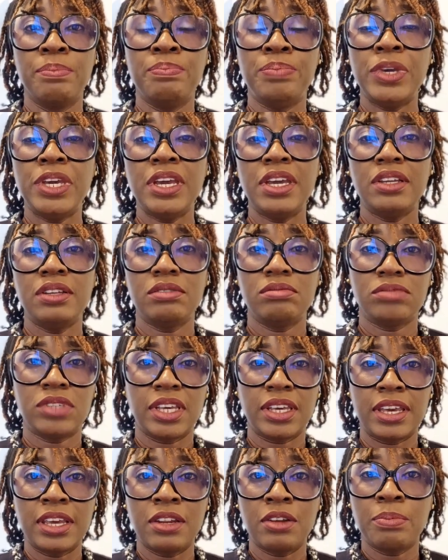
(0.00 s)
be
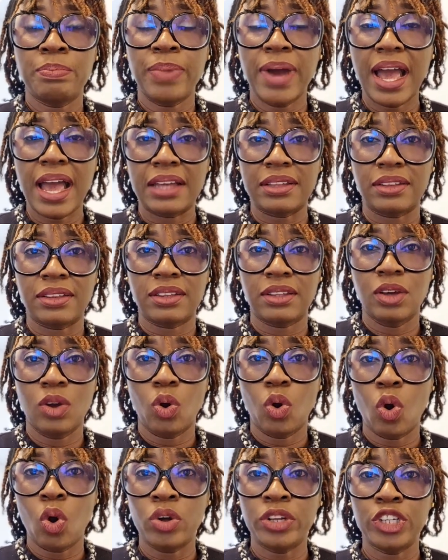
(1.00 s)
taking a bath
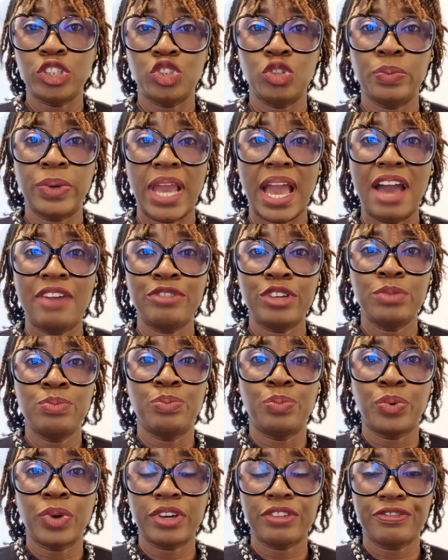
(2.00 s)
or they should be having
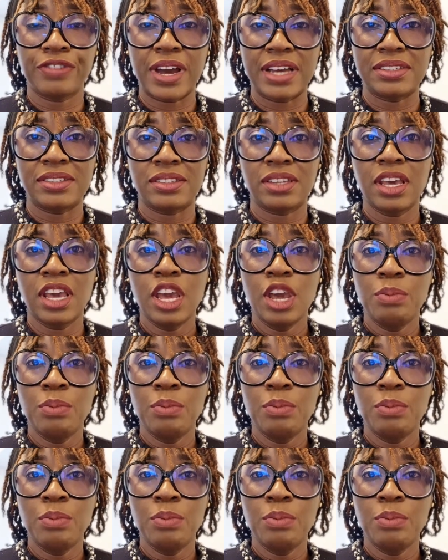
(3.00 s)
breakfast.